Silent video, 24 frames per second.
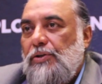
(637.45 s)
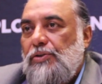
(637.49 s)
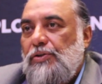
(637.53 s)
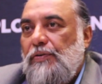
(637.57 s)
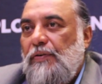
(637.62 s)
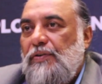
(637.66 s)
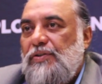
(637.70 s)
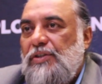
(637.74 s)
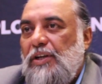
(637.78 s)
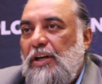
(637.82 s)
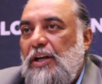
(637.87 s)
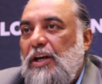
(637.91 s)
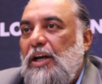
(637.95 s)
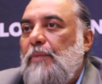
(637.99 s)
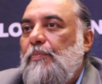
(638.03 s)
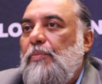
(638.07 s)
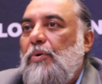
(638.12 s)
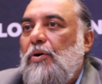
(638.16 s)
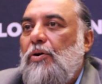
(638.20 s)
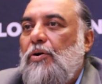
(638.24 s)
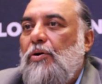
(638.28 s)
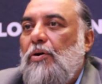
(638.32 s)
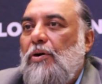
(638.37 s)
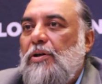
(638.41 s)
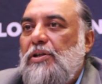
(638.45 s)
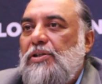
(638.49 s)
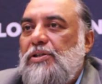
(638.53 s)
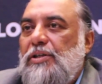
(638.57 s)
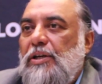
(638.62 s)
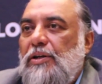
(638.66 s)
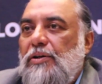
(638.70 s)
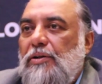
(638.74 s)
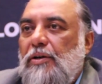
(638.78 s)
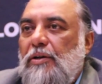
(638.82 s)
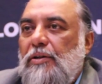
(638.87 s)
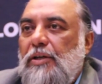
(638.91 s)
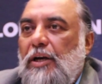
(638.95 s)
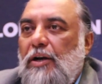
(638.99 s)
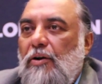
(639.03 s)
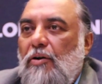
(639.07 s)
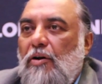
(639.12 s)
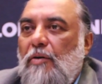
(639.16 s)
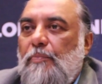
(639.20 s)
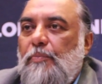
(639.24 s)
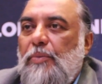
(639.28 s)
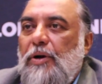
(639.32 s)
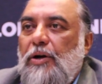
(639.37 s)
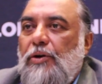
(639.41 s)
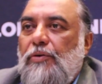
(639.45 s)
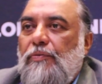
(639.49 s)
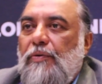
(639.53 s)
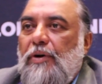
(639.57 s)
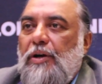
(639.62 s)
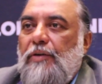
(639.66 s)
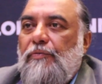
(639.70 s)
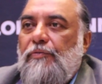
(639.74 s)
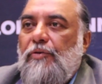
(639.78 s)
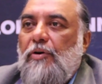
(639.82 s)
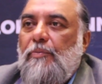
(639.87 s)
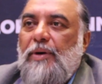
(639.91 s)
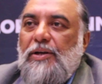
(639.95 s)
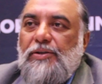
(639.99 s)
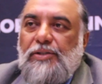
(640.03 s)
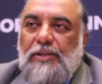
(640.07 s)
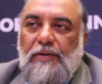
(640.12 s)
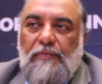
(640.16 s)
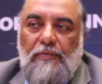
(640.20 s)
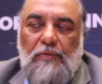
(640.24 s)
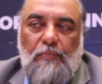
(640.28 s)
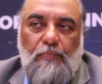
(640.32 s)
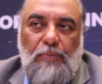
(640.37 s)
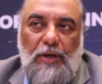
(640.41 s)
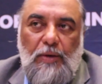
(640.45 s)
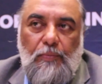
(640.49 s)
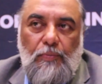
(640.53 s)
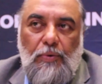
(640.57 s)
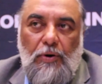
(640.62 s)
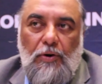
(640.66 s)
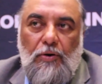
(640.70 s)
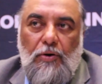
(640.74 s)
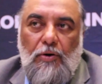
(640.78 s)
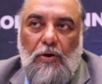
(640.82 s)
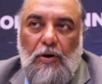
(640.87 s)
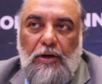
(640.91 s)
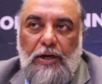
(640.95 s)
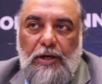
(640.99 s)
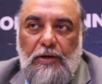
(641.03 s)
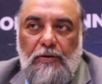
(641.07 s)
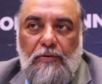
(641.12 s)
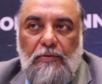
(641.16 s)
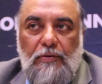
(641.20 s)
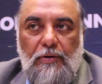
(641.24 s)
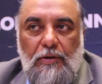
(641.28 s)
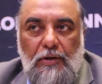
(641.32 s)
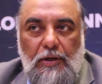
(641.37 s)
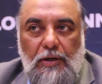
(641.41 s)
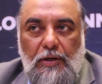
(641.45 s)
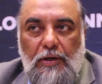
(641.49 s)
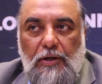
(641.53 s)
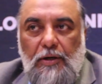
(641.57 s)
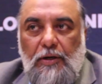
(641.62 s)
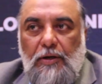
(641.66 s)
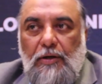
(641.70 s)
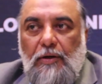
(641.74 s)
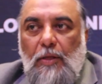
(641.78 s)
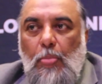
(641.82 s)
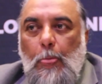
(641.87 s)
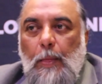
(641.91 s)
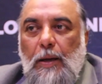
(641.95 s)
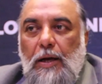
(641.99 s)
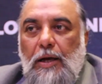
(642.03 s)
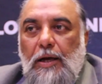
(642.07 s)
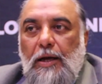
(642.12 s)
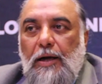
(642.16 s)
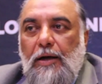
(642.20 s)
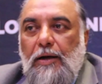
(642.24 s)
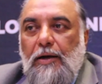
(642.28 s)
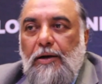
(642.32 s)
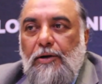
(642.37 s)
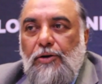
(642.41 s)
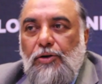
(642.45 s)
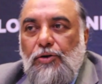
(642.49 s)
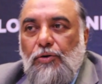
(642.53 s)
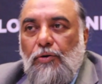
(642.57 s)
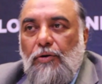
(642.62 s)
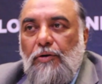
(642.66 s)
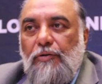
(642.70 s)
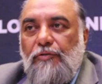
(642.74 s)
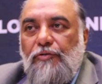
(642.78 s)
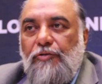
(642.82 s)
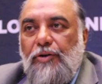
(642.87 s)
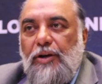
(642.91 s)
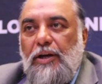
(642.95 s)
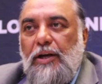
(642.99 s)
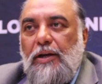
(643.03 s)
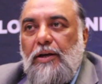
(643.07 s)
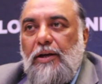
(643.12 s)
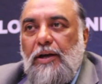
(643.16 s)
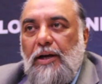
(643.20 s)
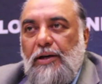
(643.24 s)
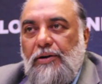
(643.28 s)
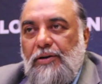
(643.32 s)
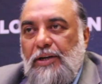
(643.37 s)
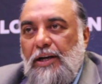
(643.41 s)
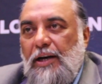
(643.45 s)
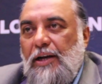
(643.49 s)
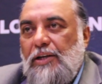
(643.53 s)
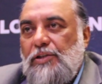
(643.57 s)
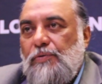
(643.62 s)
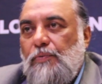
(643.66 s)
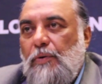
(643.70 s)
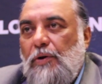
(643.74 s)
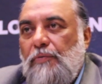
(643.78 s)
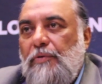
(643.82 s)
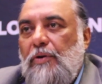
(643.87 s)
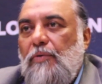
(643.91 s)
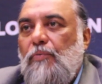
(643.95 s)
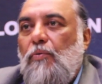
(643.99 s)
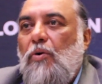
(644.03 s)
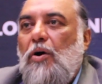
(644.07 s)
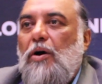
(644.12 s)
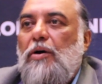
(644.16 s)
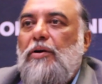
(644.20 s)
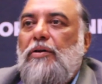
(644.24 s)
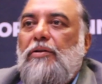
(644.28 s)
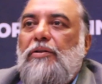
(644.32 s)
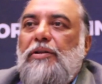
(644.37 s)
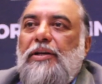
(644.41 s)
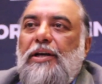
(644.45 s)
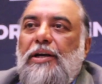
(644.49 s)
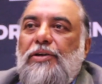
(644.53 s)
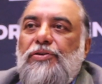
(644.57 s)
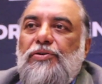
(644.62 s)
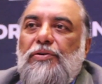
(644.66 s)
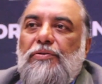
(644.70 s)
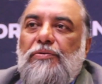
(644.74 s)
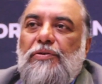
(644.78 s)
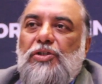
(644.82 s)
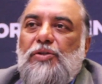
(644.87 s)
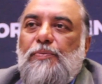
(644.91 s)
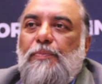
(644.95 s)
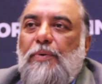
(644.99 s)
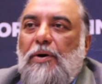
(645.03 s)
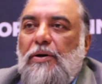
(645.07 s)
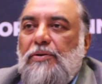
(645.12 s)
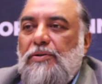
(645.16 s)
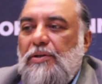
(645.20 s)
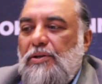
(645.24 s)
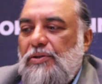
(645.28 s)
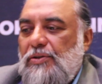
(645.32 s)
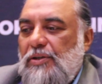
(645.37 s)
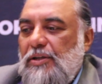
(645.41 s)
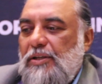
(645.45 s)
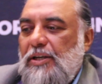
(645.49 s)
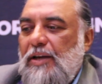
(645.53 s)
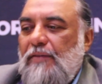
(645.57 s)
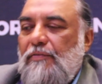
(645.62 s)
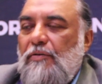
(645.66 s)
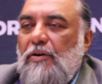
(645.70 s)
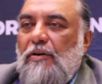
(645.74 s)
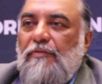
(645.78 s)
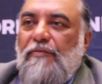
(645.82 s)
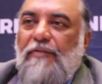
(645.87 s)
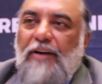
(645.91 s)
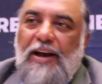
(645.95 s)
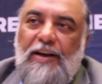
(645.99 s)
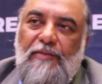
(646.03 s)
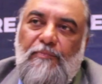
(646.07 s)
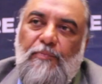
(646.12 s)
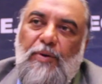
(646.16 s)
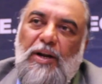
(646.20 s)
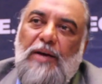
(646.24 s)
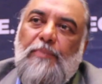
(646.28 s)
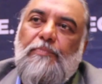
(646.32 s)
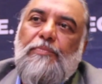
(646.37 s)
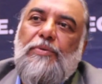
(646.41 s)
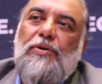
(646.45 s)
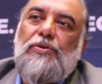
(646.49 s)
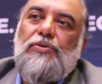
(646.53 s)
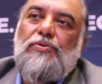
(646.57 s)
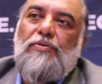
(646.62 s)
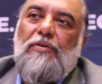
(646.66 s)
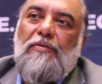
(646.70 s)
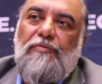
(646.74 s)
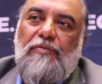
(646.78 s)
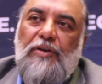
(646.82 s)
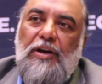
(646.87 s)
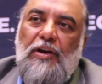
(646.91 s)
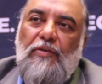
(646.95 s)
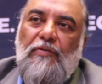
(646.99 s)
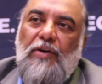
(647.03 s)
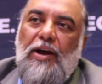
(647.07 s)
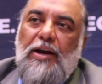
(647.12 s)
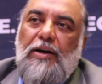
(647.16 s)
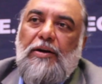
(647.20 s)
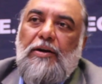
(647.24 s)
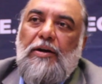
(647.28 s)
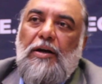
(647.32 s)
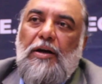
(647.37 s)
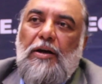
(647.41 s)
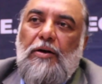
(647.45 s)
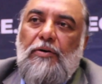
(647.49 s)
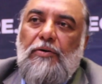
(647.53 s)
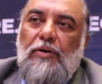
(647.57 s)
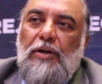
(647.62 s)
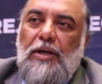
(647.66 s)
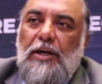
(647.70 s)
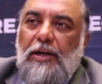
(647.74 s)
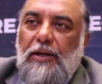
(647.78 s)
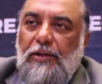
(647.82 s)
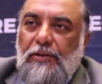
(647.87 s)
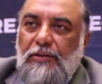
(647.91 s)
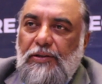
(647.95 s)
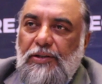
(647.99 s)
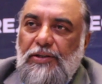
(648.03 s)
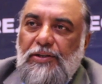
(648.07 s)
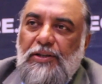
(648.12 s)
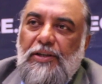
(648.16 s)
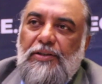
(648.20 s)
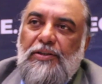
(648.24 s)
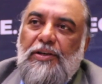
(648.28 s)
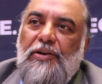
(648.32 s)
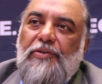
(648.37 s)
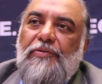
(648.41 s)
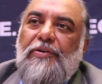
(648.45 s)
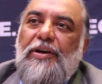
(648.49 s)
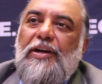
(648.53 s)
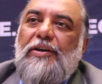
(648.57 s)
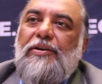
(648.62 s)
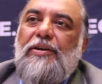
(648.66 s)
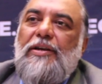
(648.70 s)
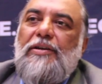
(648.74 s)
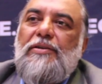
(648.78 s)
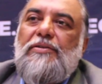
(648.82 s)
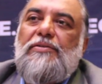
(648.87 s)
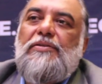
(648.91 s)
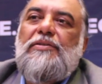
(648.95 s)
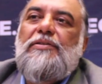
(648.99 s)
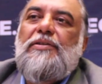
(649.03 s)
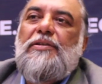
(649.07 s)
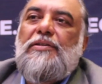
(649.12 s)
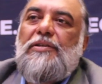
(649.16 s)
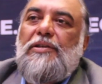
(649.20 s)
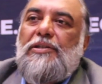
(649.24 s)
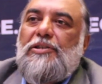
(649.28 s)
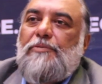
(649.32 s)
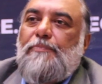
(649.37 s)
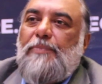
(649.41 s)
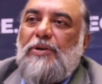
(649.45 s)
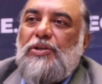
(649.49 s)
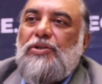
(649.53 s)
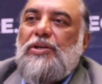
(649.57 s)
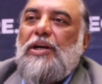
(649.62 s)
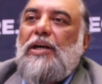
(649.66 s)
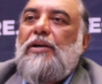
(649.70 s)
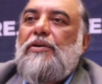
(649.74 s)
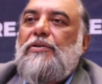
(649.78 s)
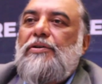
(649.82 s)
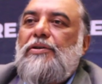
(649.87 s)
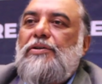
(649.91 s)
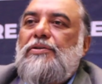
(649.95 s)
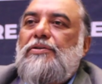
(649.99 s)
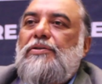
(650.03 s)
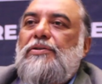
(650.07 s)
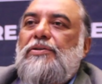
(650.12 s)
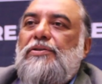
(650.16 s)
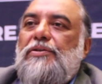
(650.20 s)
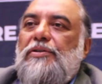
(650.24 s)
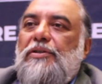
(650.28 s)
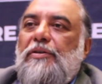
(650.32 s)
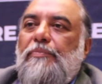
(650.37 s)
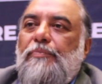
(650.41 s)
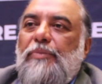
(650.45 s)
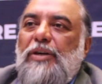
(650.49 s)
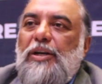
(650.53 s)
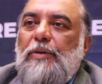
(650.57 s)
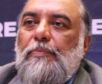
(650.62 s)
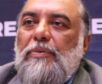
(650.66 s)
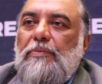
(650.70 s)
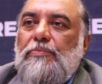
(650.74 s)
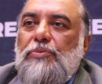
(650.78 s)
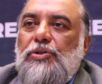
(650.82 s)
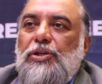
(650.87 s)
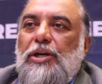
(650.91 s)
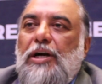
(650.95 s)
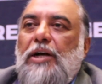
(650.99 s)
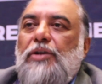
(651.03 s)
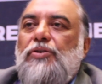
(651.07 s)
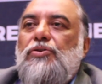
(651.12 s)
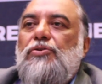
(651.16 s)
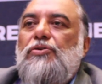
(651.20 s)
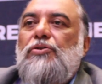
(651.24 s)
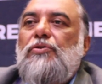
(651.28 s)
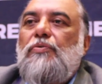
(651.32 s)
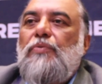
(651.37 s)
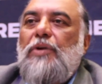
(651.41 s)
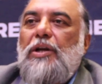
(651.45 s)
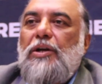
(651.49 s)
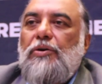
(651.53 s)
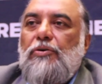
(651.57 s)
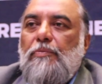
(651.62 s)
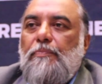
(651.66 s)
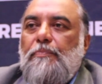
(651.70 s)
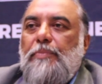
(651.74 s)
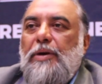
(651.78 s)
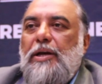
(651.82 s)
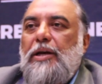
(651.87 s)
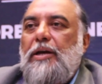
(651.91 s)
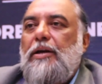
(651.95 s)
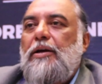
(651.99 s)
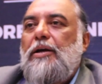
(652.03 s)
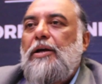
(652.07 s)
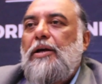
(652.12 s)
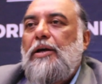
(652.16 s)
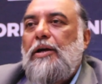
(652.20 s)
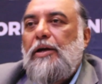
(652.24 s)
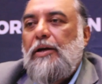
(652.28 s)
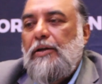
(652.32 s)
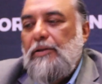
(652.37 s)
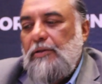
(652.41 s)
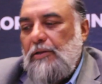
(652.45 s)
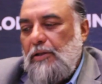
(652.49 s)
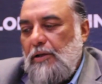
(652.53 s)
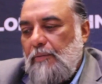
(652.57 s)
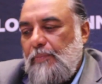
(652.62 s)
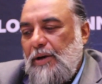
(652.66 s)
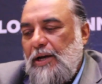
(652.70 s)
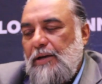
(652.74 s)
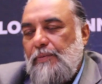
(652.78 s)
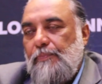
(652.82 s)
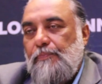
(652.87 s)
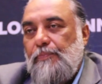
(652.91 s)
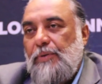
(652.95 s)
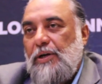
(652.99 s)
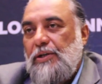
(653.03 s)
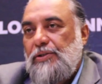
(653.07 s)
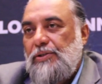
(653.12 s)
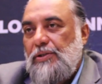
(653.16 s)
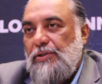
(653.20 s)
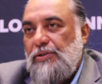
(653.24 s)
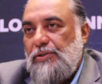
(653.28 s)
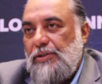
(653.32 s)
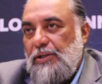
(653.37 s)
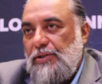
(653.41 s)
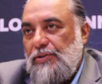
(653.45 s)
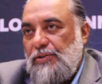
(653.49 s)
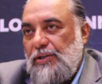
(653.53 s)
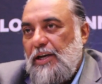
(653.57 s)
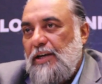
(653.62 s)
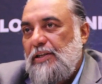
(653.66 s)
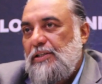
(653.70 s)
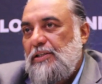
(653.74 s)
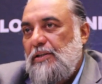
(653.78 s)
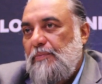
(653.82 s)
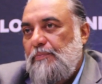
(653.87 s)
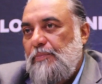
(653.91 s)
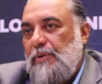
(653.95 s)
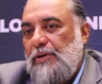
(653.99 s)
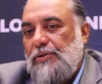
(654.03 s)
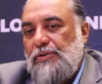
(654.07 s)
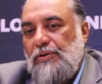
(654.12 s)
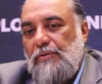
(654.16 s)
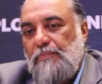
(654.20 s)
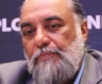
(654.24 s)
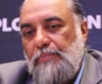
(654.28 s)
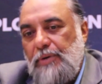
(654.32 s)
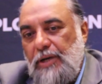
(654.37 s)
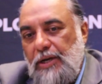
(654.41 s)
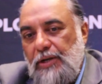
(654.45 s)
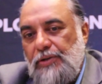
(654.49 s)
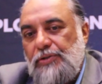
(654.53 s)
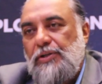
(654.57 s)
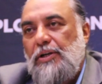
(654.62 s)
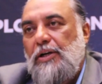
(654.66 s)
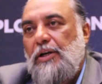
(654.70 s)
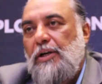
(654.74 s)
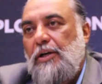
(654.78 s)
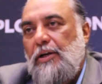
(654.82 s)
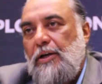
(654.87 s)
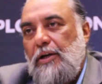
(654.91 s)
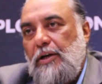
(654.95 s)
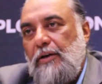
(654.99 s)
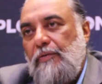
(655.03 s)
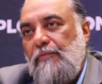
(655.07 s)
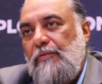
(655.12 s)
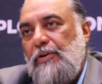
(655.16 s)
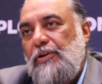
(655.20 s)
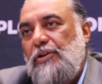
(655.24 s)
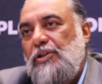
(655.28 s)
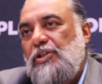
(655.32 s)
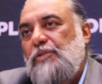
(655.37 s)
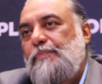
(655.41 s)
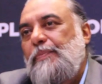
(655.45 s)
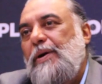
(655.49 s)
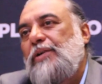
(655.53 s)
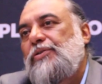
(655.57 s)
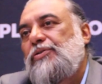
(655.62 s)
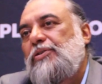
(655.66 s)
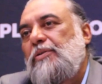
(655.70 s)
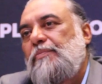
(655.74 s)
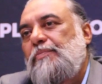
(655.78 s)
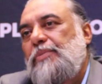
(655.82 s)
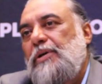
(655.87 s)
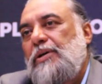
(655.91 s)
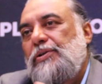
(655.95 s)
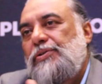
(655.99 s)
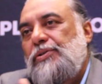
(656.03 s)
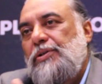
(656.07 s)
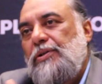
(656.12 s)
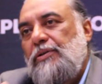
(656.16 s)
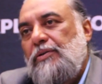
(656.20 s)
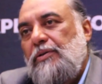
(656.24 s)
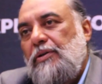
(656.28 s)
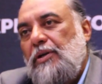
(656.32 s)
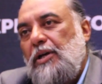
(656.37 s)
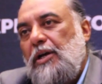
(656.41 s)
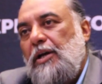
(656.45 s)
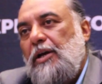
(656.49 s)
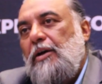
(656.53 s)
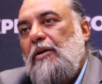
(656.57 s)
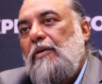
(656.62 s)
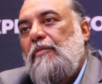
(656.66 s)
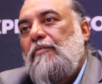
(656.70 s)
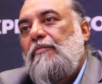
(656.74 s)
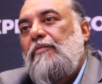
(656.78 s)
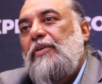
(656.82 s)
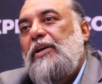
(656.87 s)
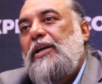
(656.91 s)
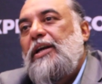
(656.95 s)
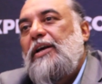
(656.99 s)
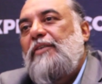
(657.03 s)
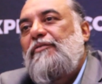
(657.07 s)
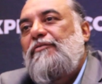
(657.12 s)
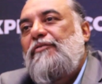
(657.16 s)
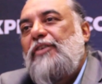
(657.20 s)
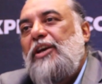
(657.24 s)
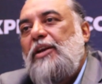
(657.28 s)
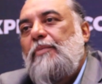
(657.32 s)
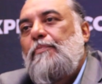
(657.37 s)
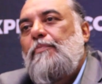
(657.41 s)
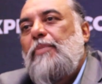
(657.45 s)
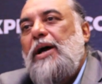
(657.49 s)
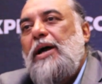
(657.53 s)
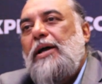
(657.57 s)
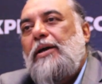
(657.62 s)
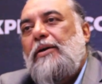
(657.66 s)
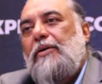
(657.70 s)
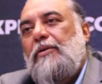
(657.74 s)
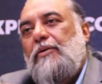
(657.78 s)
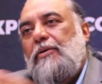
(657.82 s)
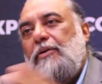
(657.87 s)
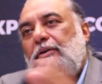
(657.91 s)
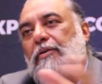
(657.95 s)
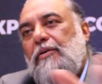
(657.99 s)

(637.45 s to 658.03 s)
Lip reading: So we're setting up a call center that will operate 24/7. People call in, toll free, tell us what we want. The agent responds and says, I've got 5 plumbers who are free right now. These are the ratings, these are the specialities, this is the minimum charge, do you willing to pay? The person says yes, the person pays, we dispatch the person, we get feedback.